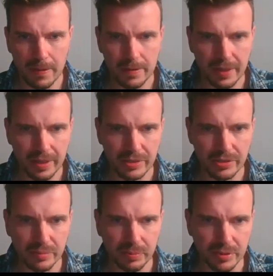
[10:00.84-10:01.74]
Okay, because
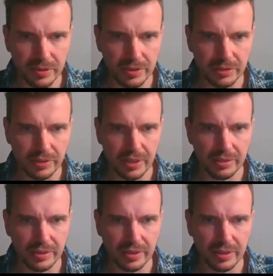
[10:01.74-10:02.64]
you'll put it in your
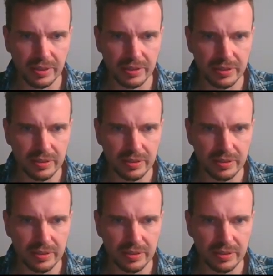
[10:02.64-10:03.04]
calculator.